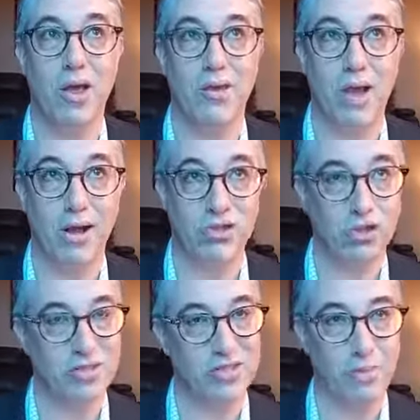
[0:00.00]
not
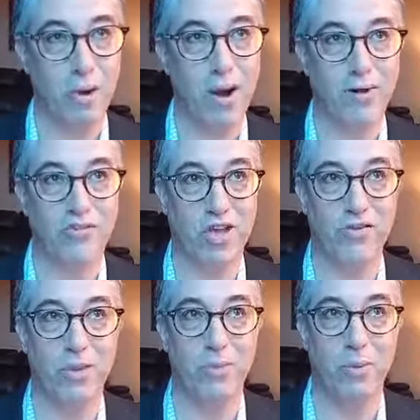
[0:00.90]
just the buyers out
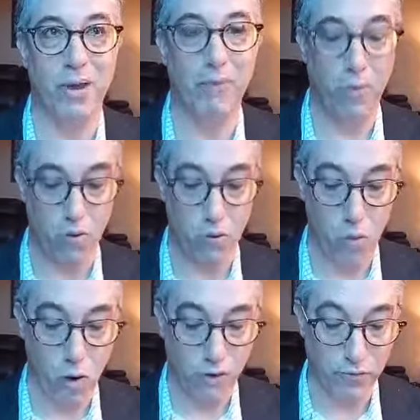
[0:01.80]
there, but people who
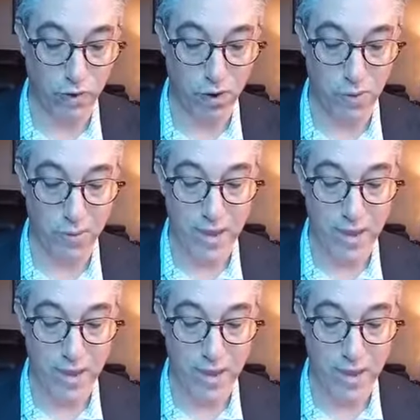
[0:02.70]
work for you.